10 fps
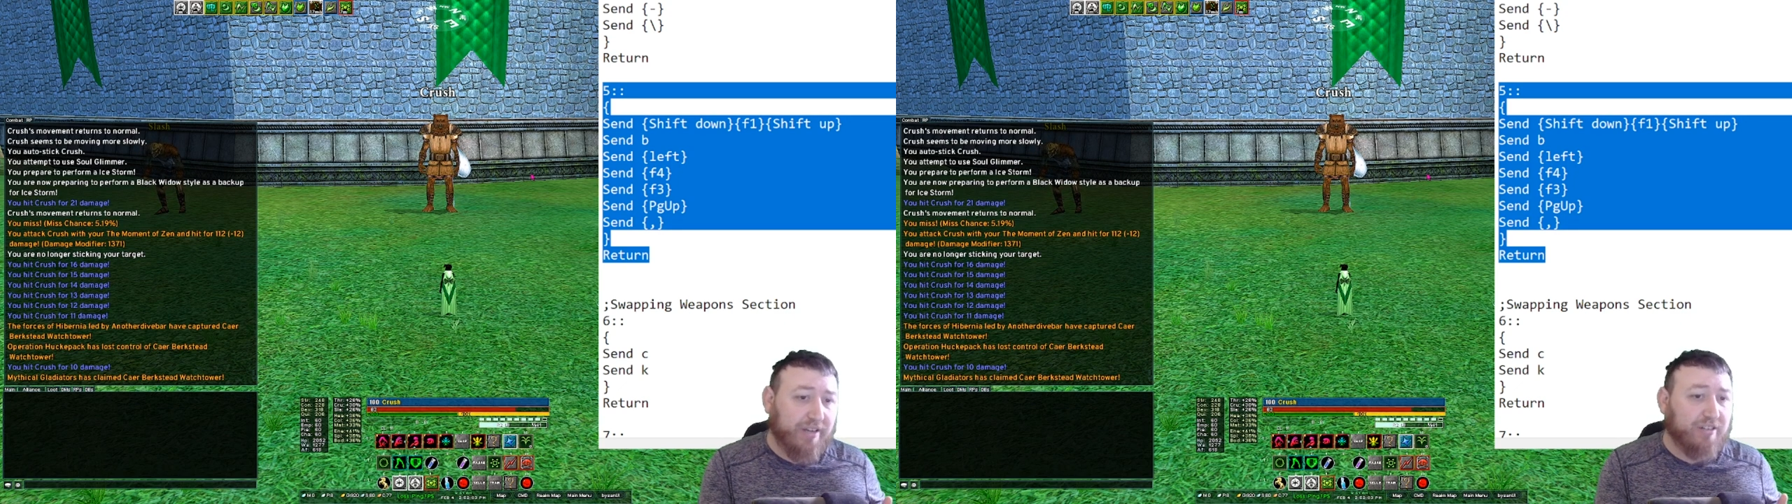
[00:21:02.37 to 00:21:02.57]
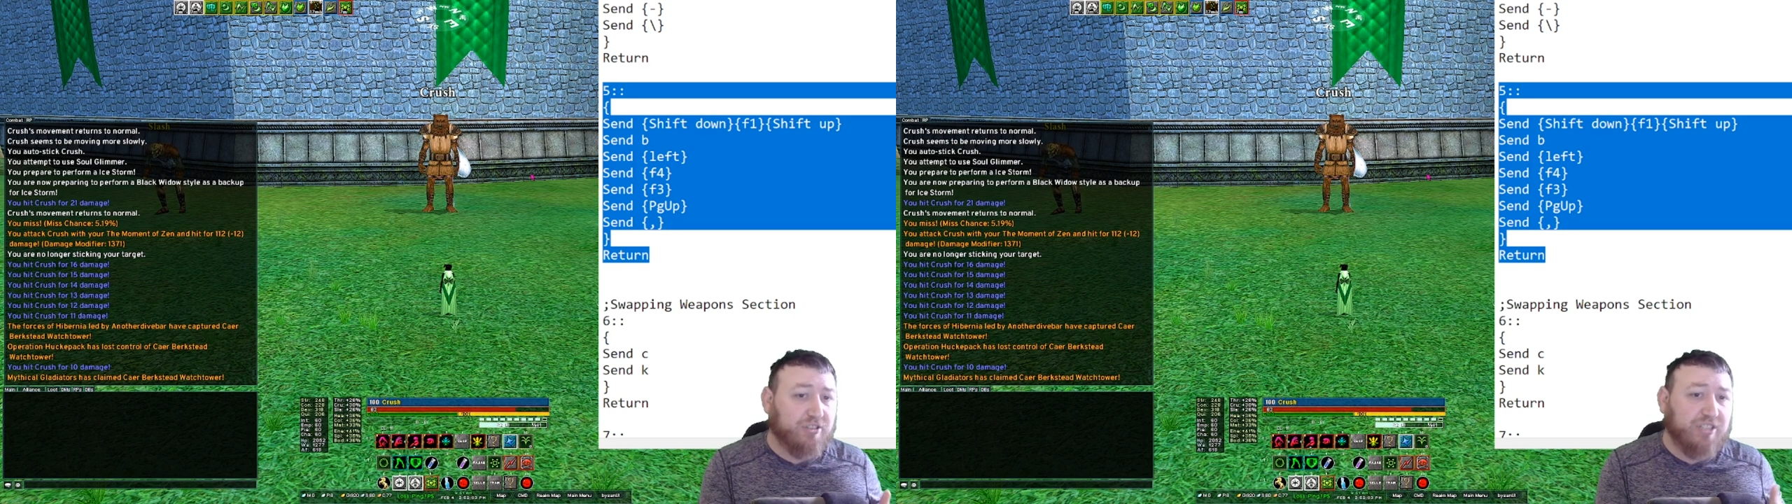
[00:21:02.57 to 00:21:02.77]

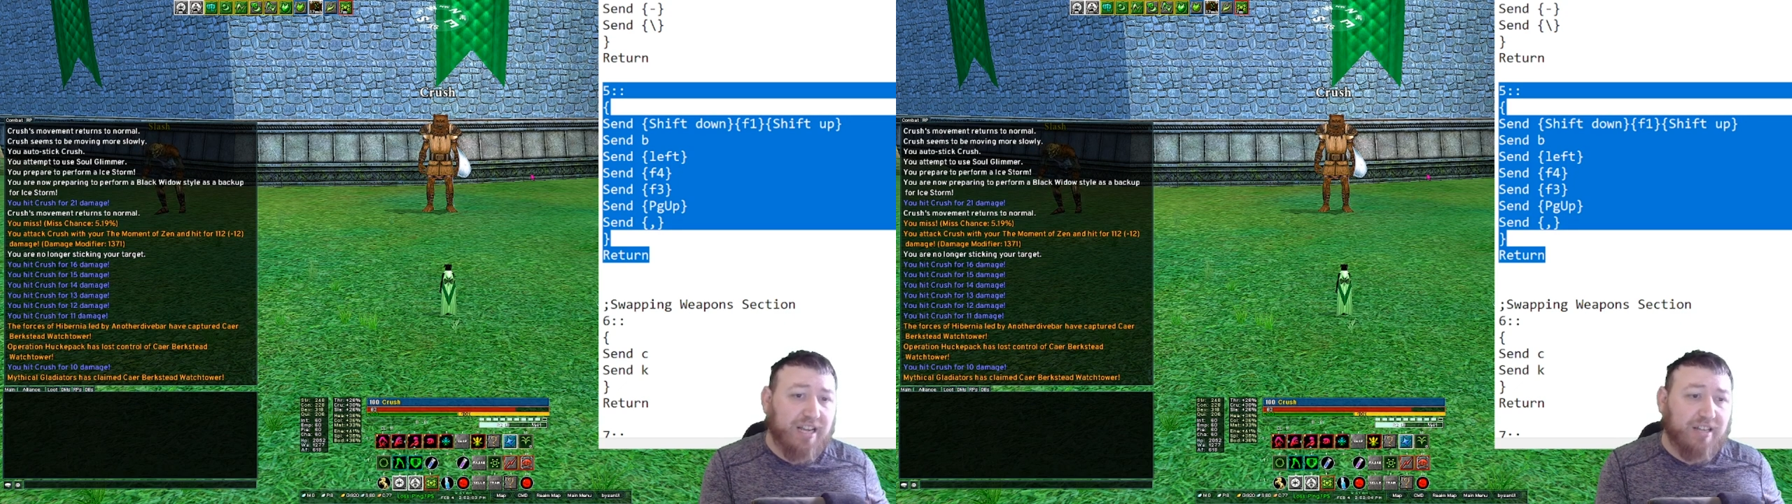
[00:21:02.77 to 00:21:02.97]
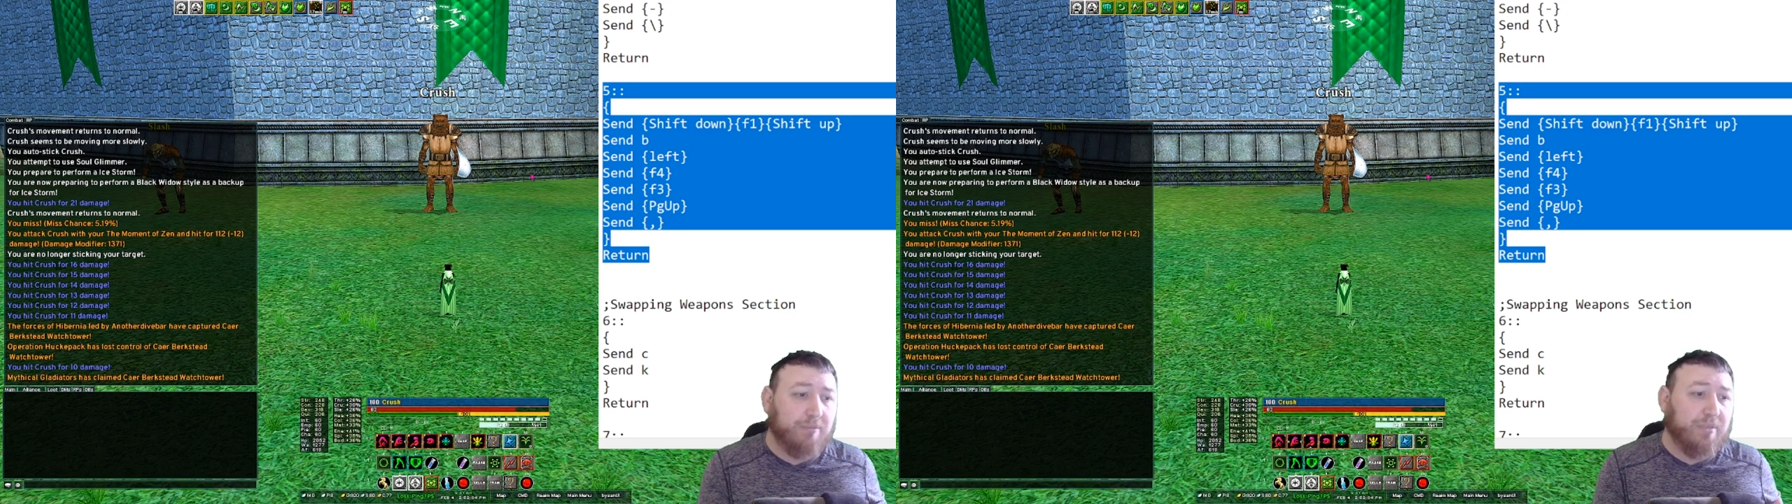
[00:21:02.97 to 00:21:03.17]
like your
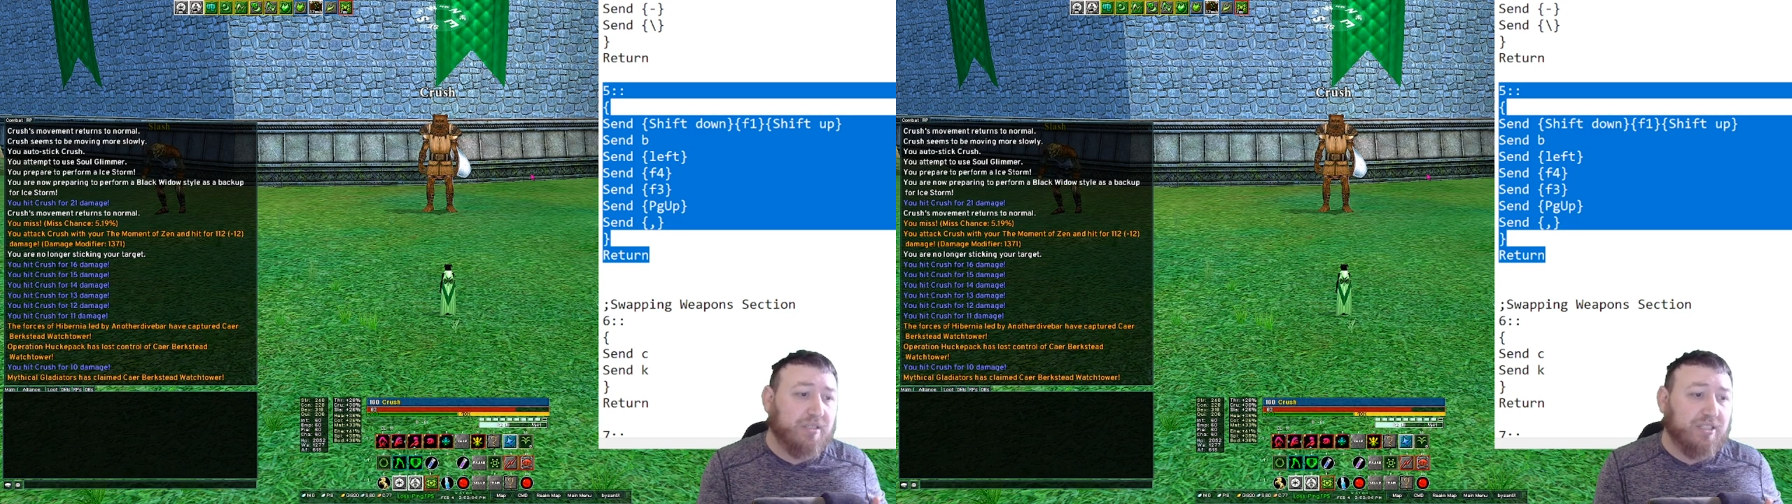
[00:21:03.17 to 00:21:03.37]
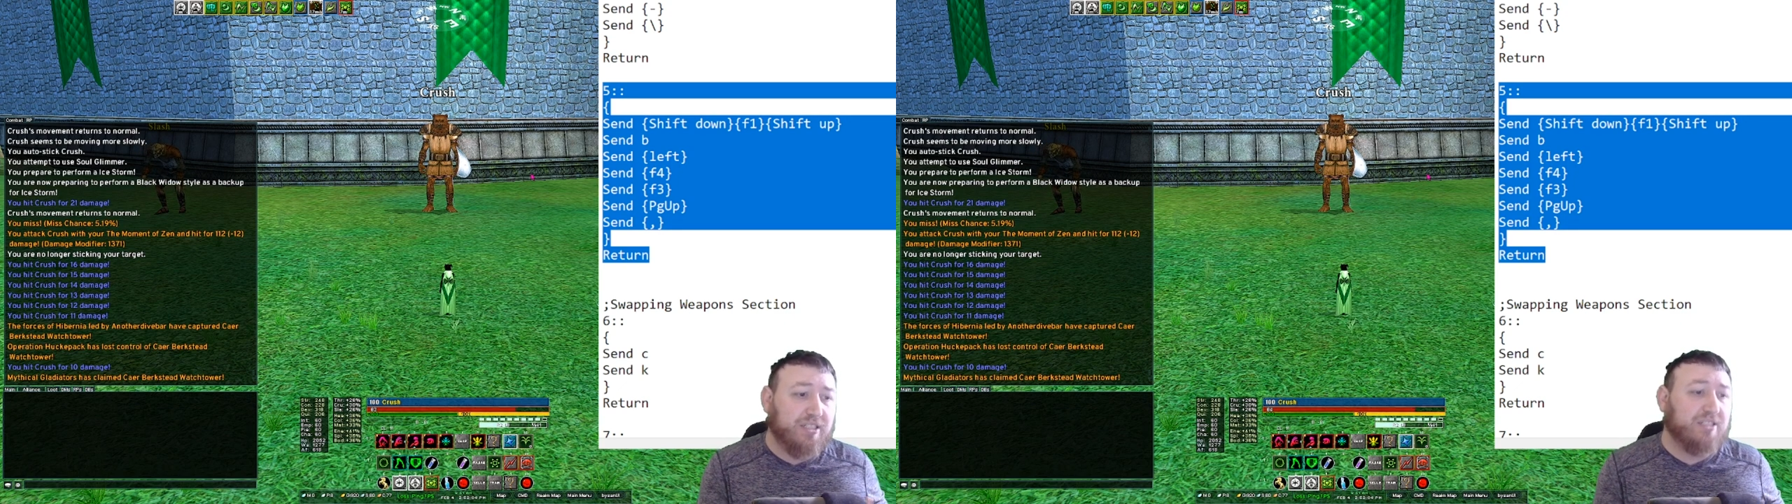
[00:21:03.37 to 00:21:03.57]
CL
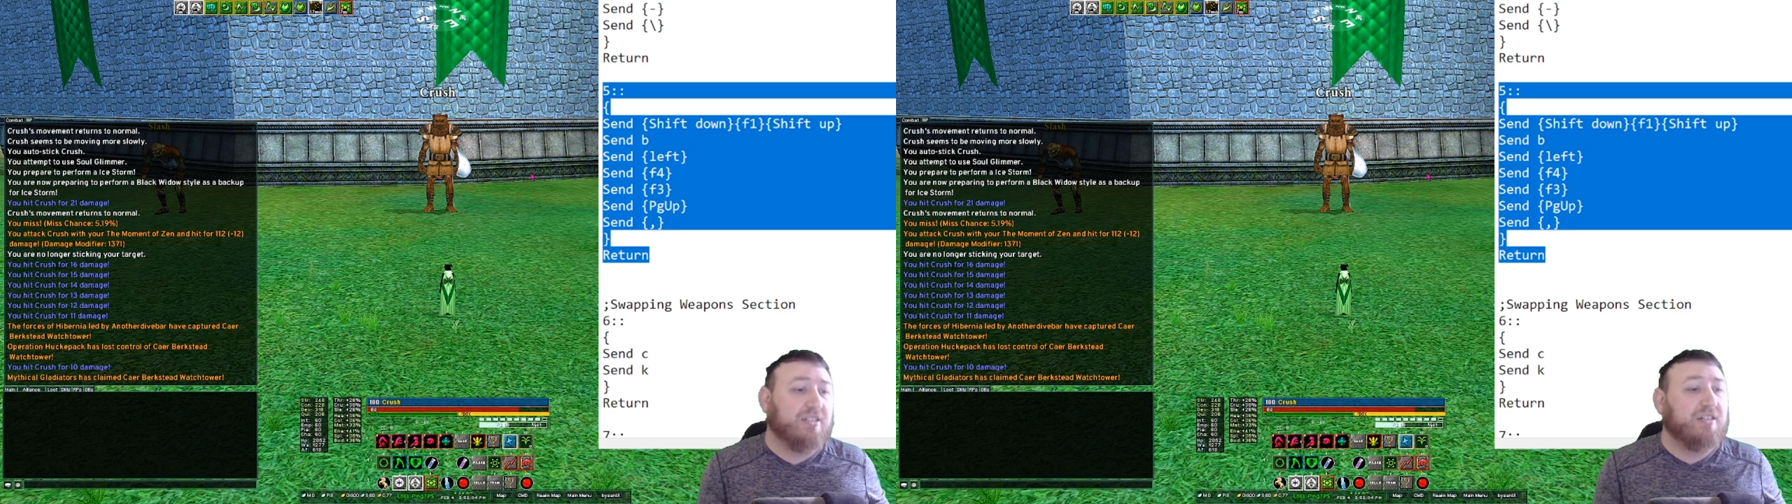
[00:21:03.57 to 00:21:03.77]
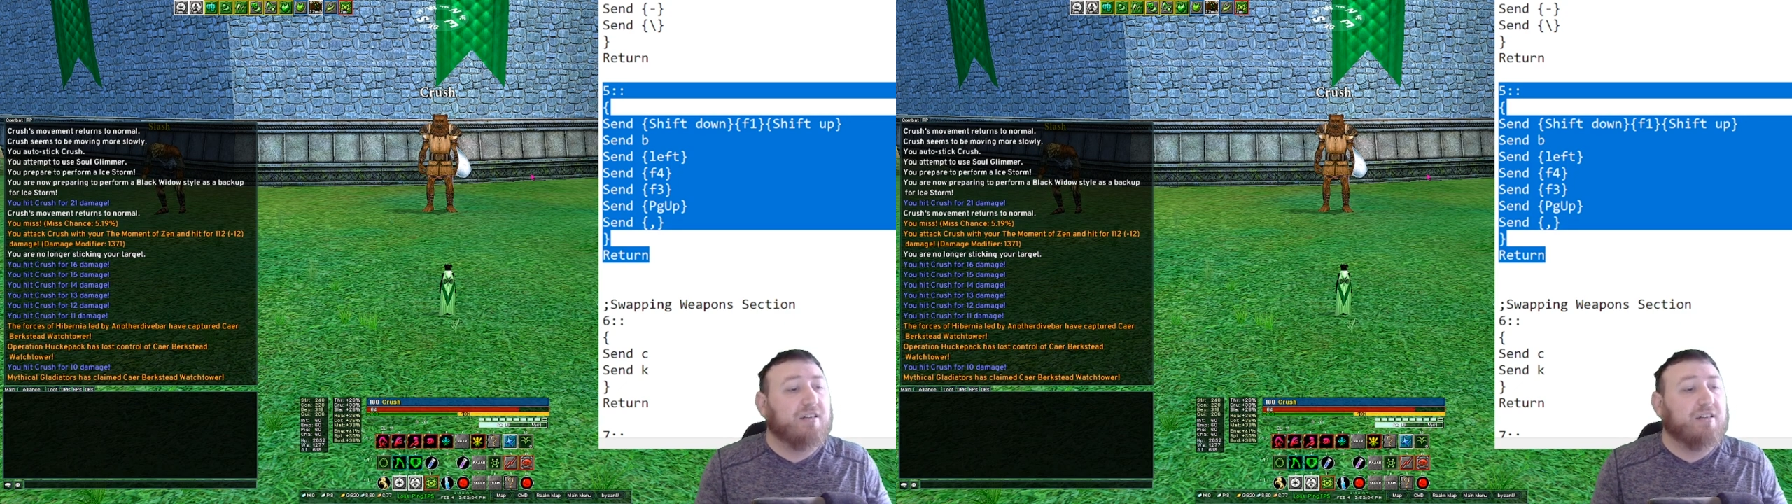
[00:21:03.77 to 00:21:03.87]
abilities,